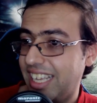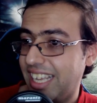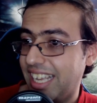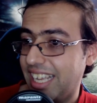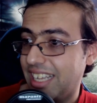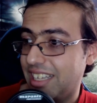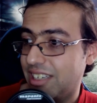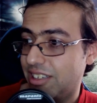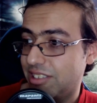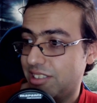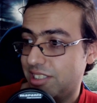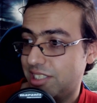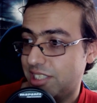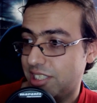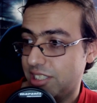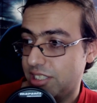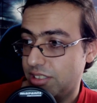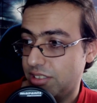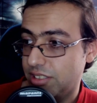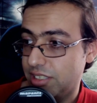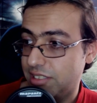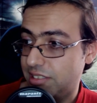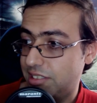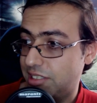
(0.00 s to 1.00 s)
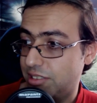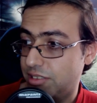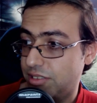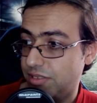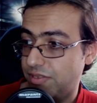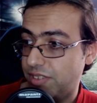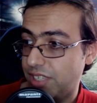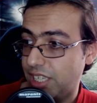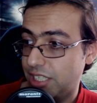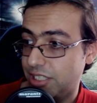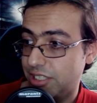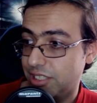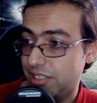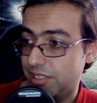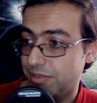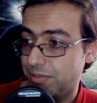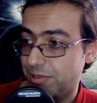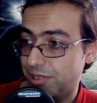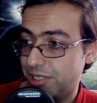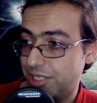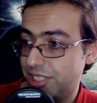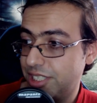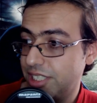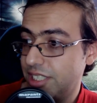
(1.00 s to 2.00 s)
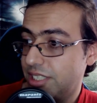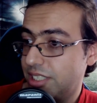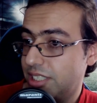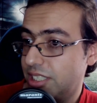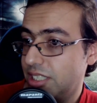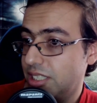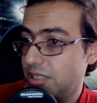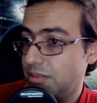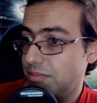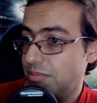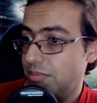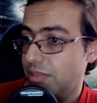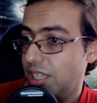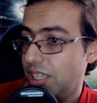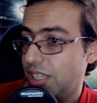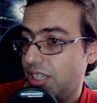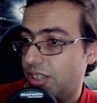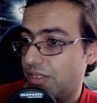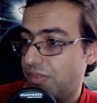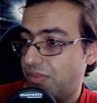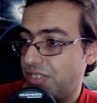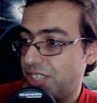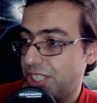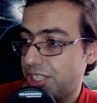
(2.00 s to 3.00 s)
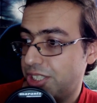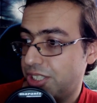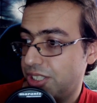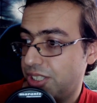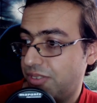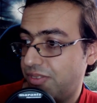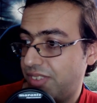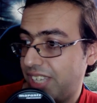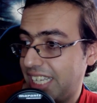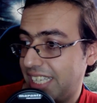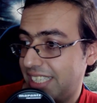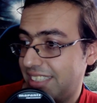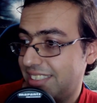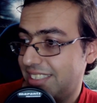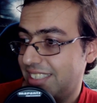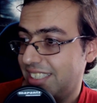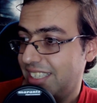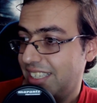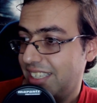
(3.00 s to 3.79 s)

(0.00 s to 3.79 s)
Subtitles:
And also there's notifications for system, official event,